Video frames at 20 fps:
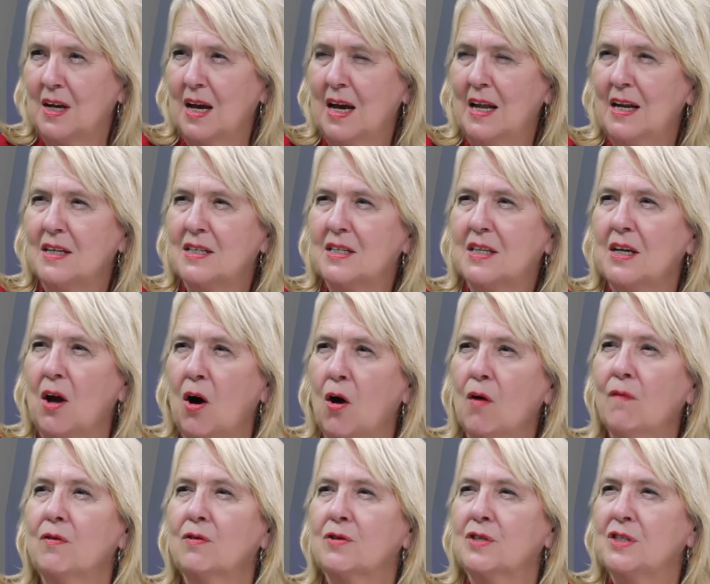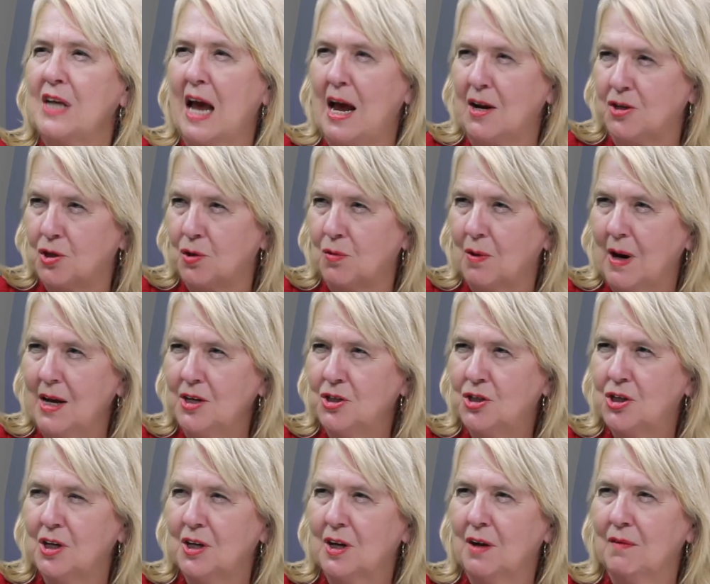And it's the
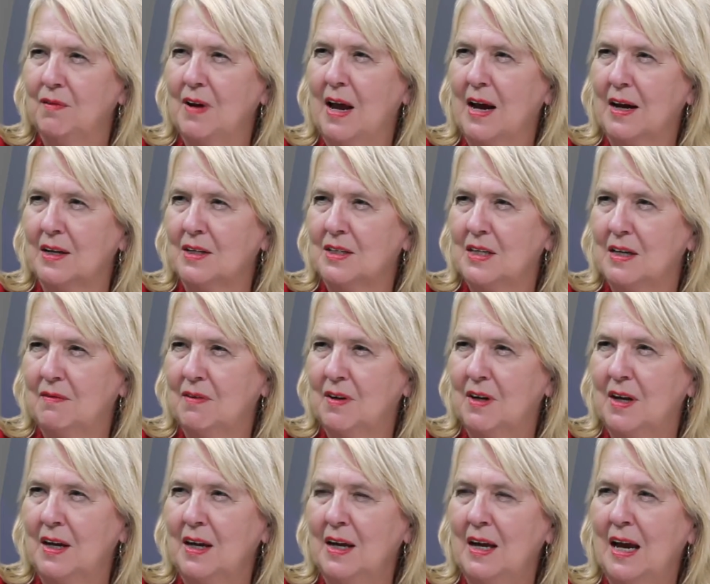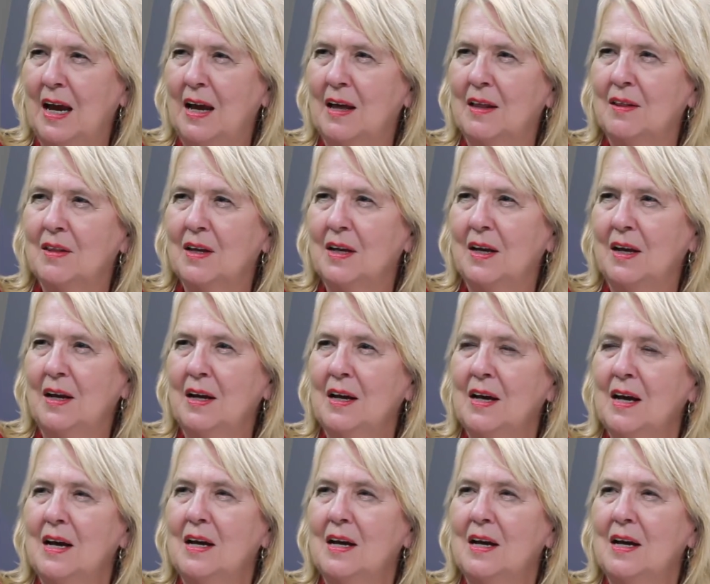oversaturation of negativity and the